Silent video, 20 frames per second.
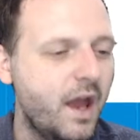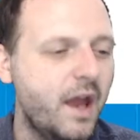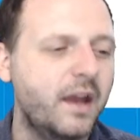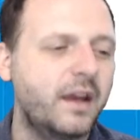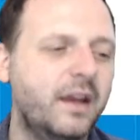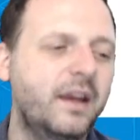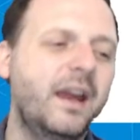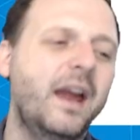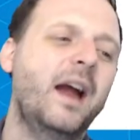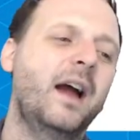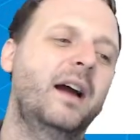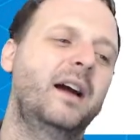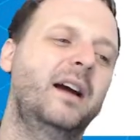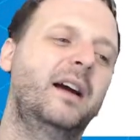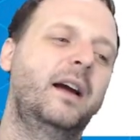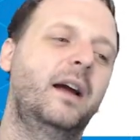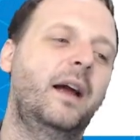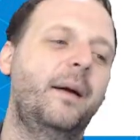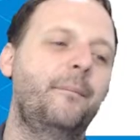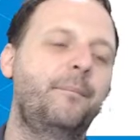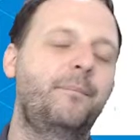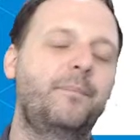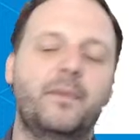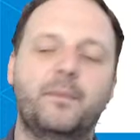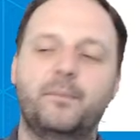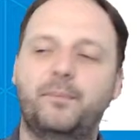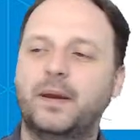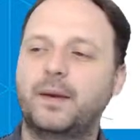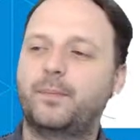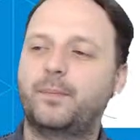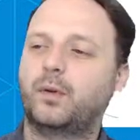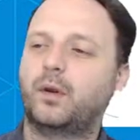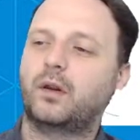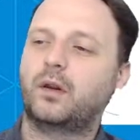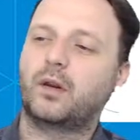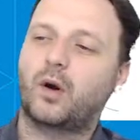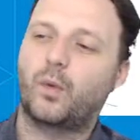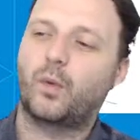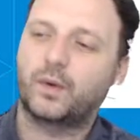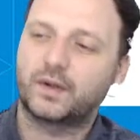Yeah, people
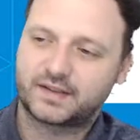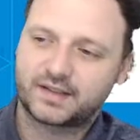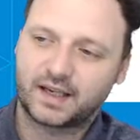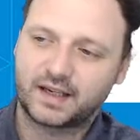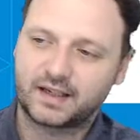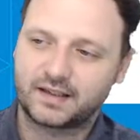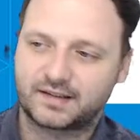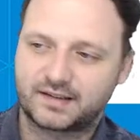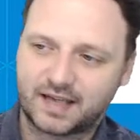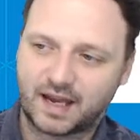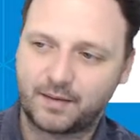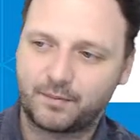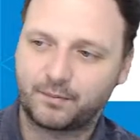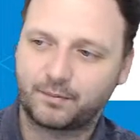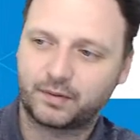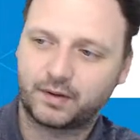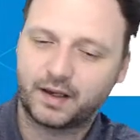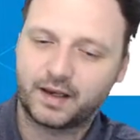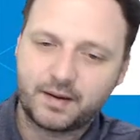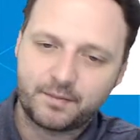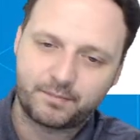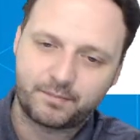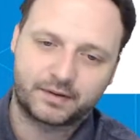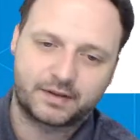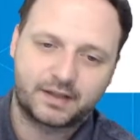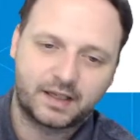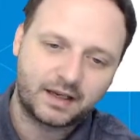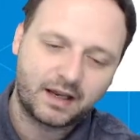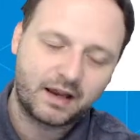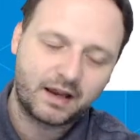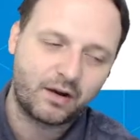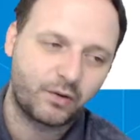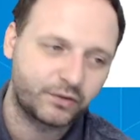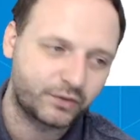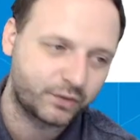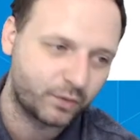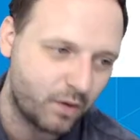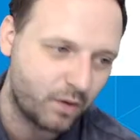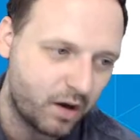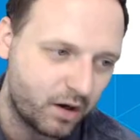will always say it's template, but then I
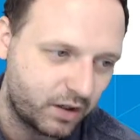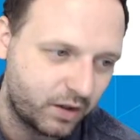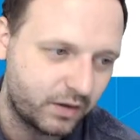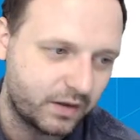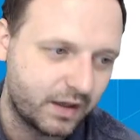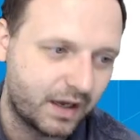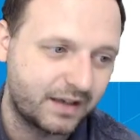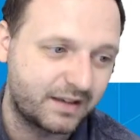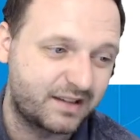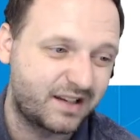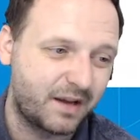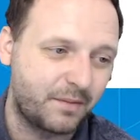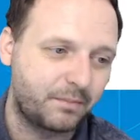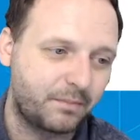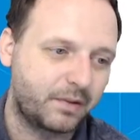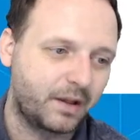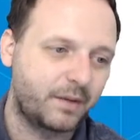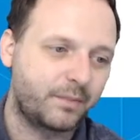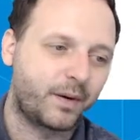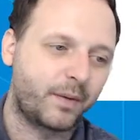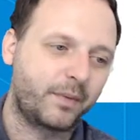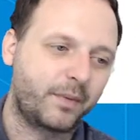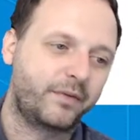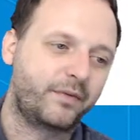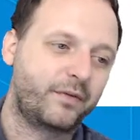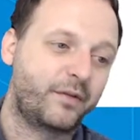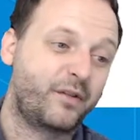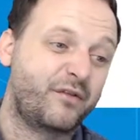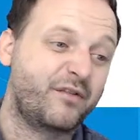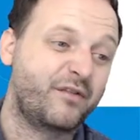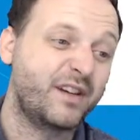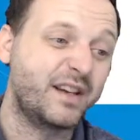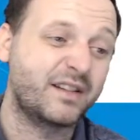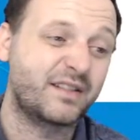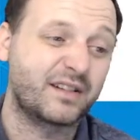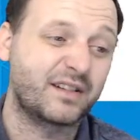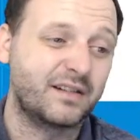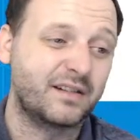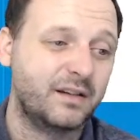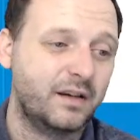also argue that it's template probably for a
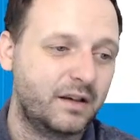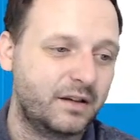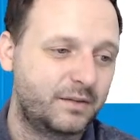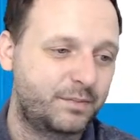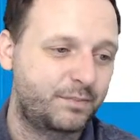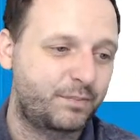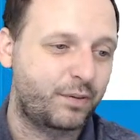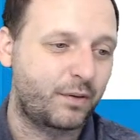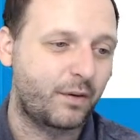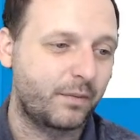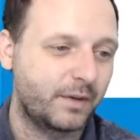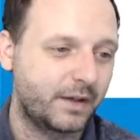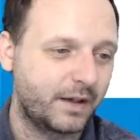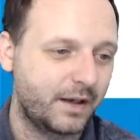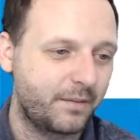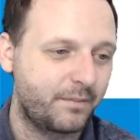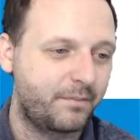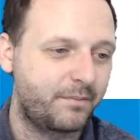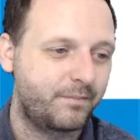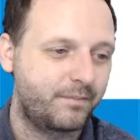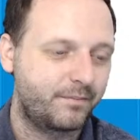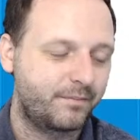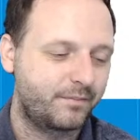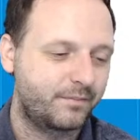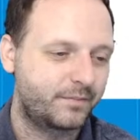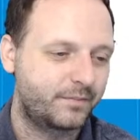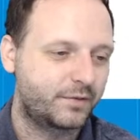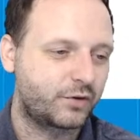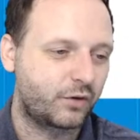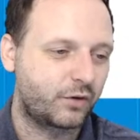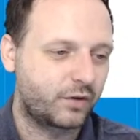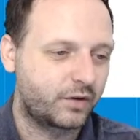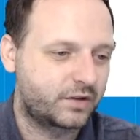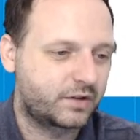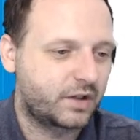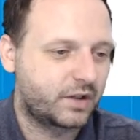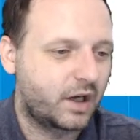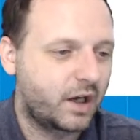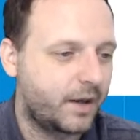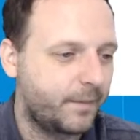reason. It's probably a stronger
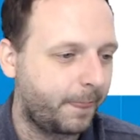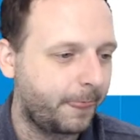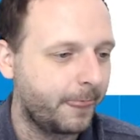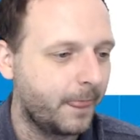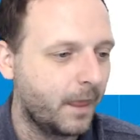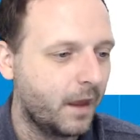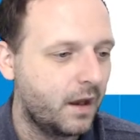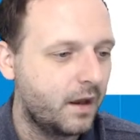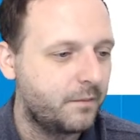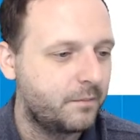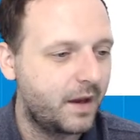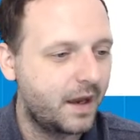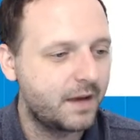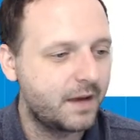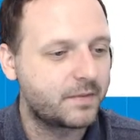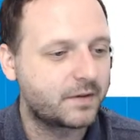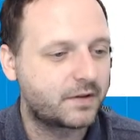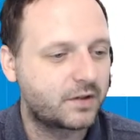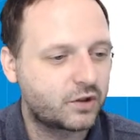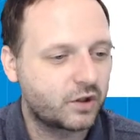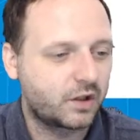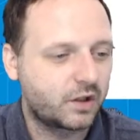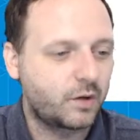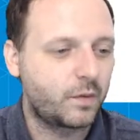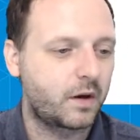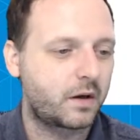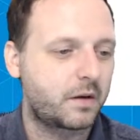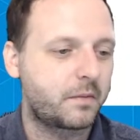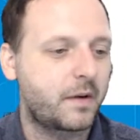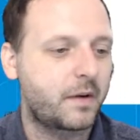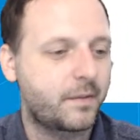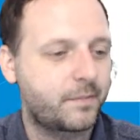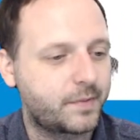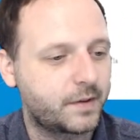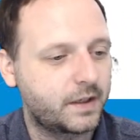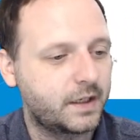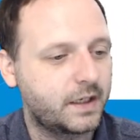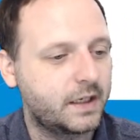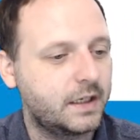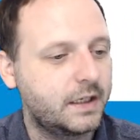start. Hey, Mr. Jolly, welcome back,
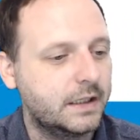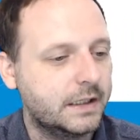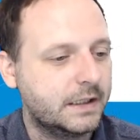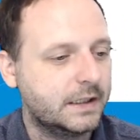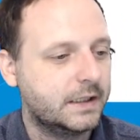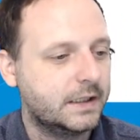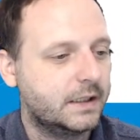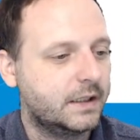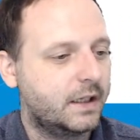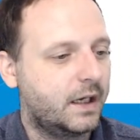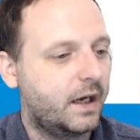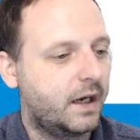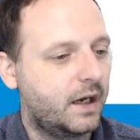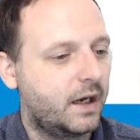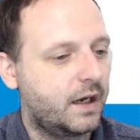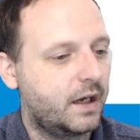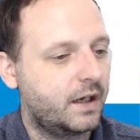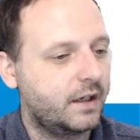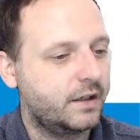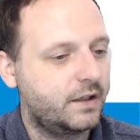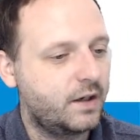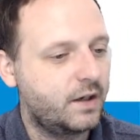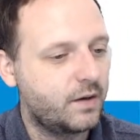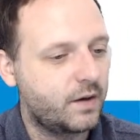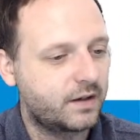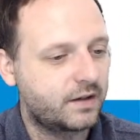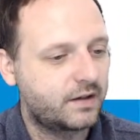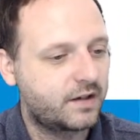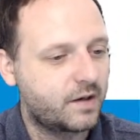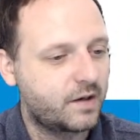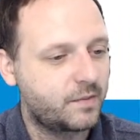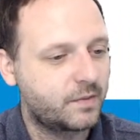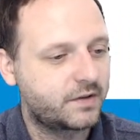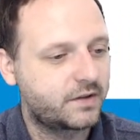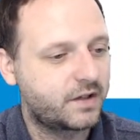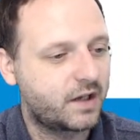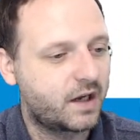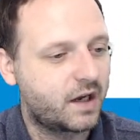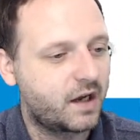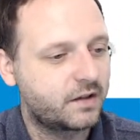buddy. You had a terrible
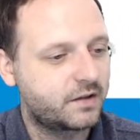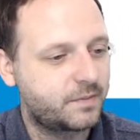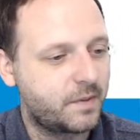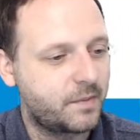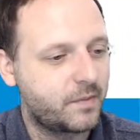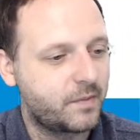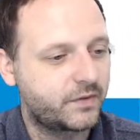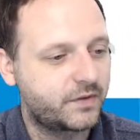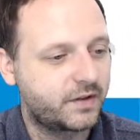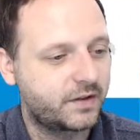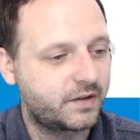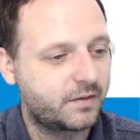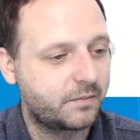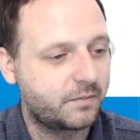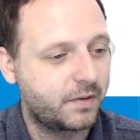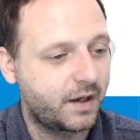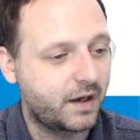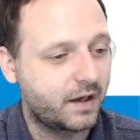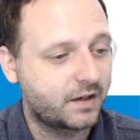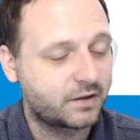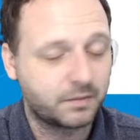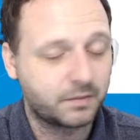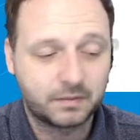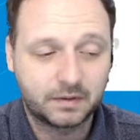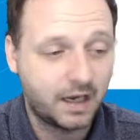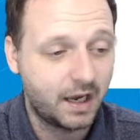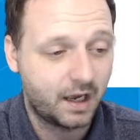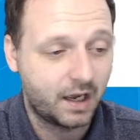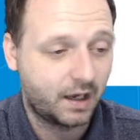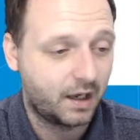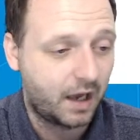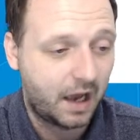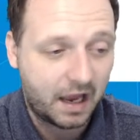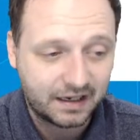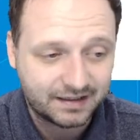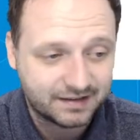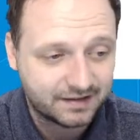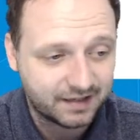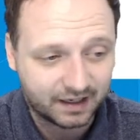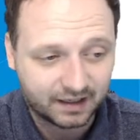start, spent most season playing catch up. Yeah,
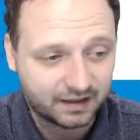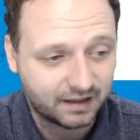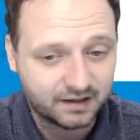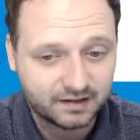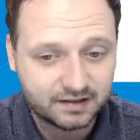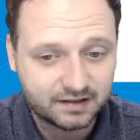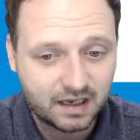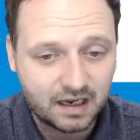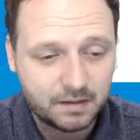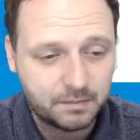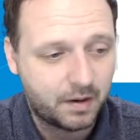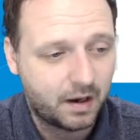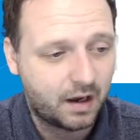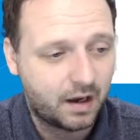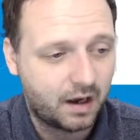exactly the same.